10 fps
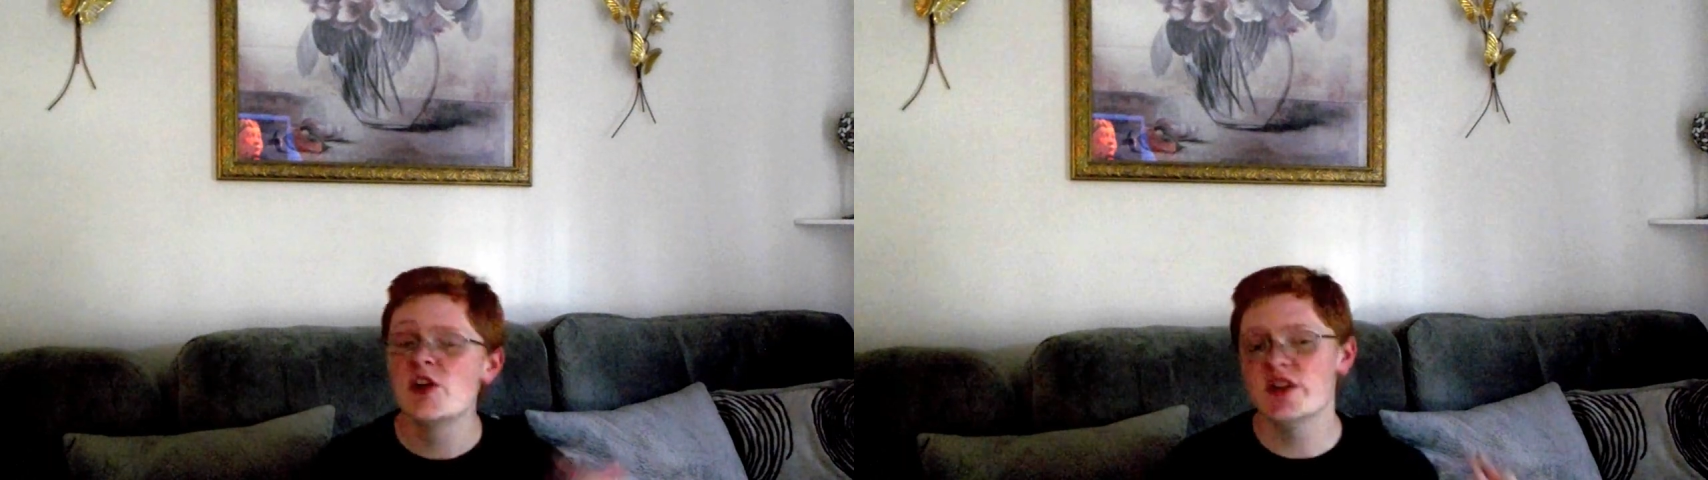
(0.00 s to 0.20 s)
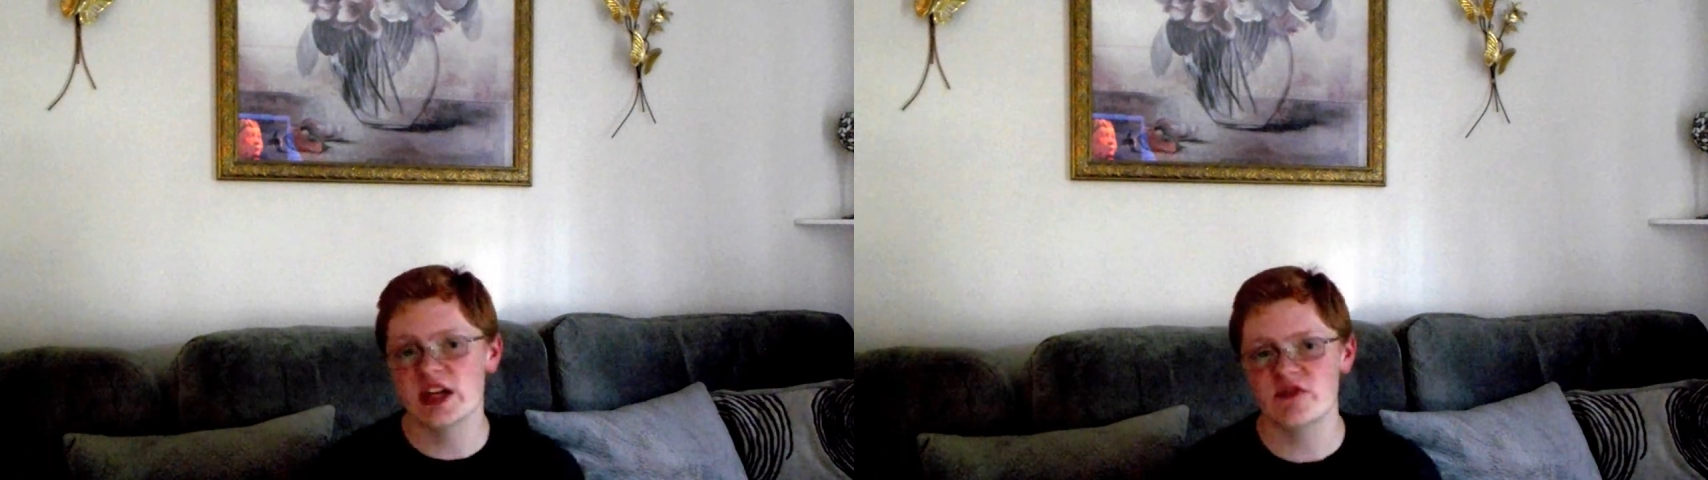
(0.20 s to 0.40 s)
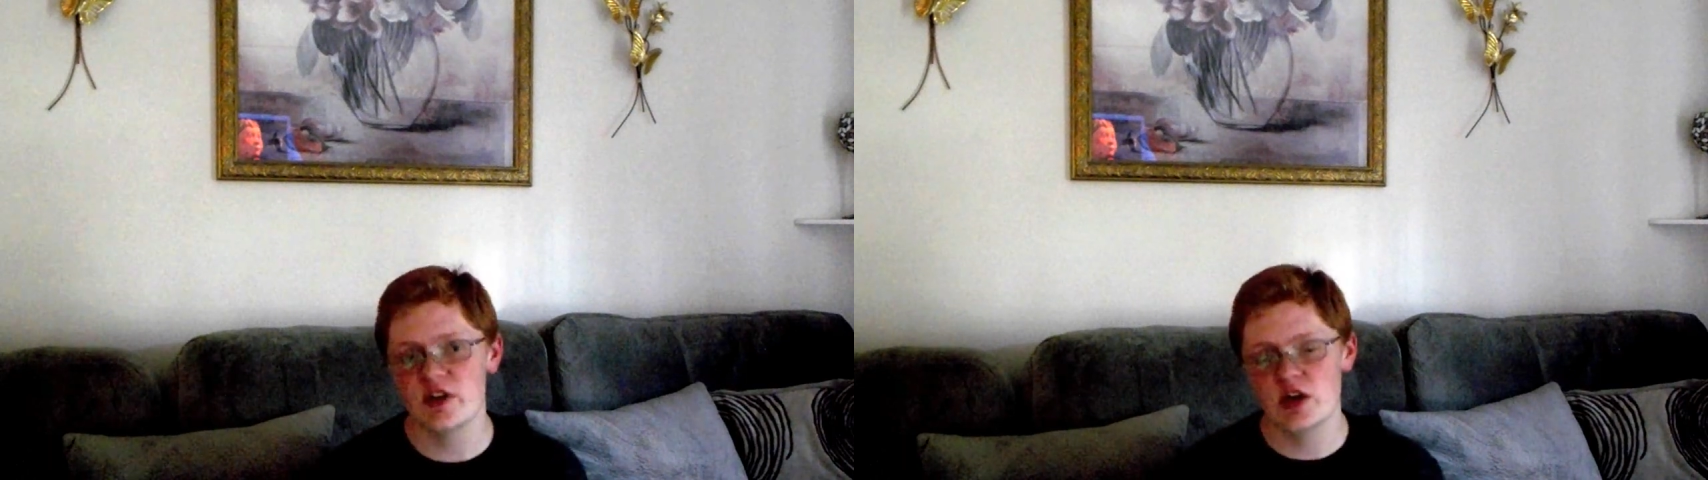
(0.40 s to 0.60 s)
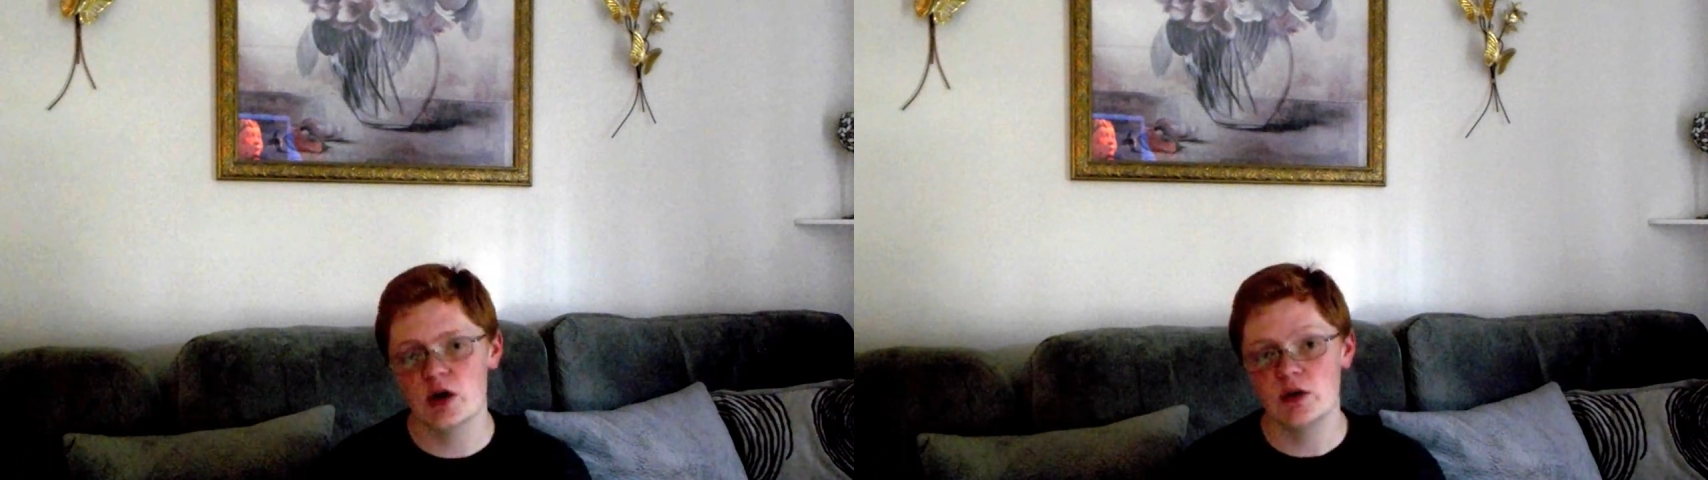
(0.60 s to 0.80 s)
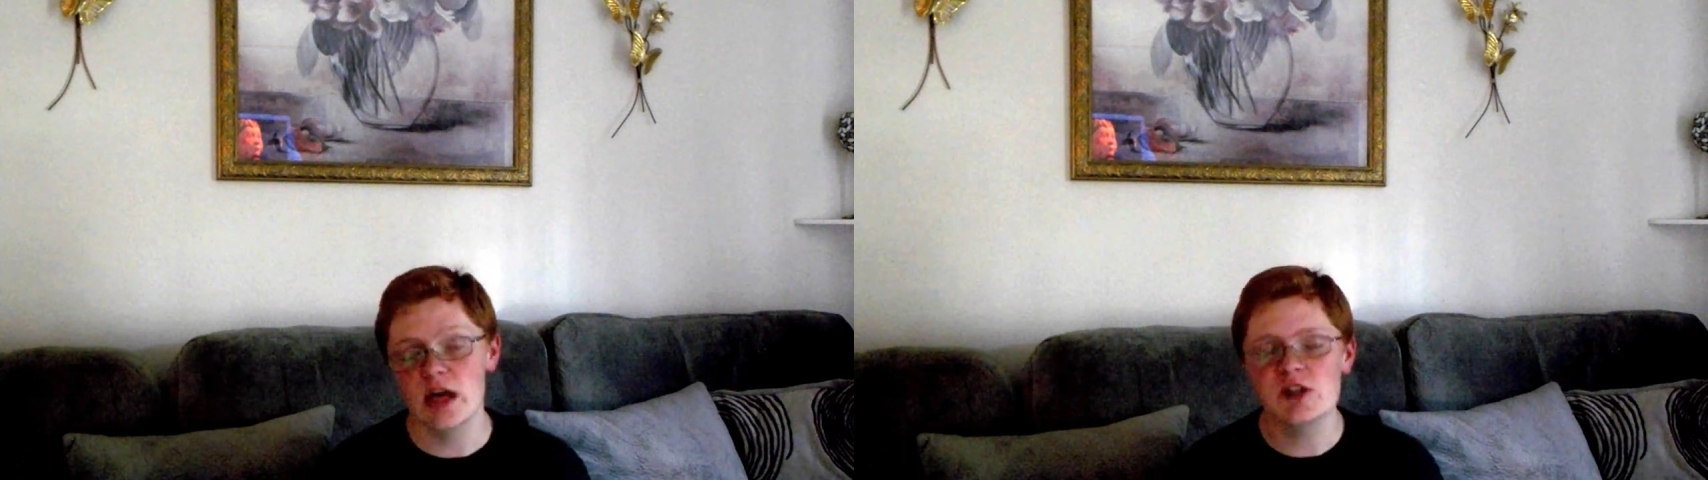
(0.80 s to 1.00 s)
Next video,
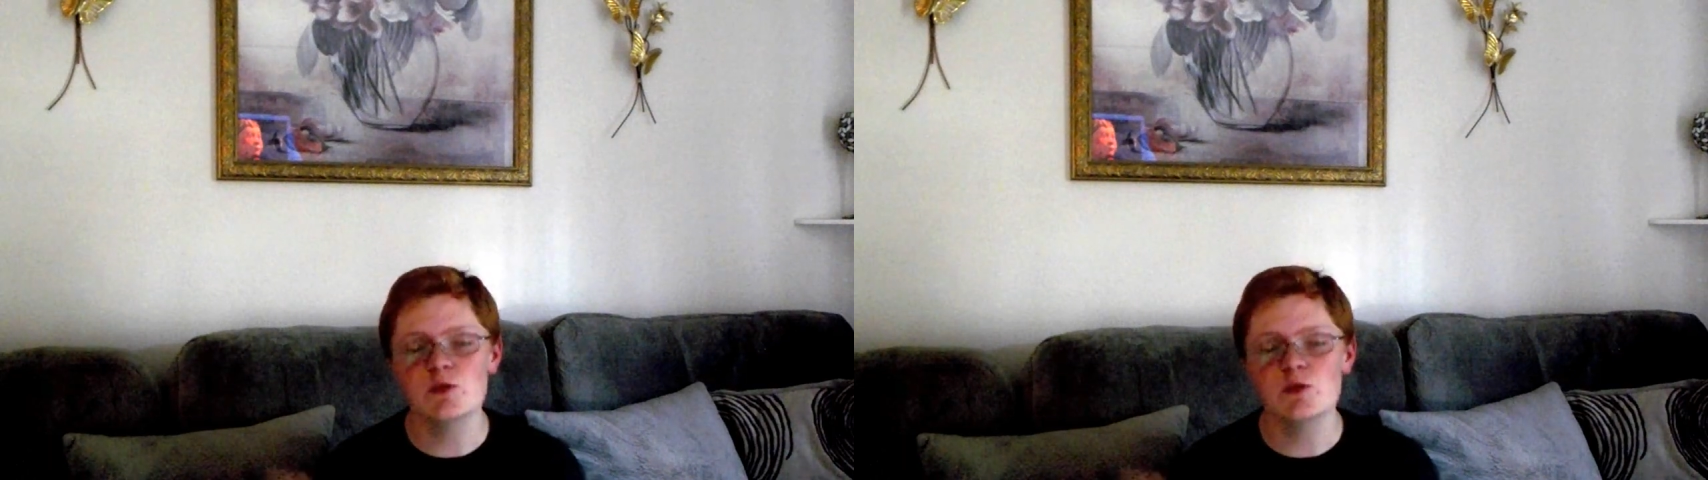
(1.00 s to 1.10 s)
next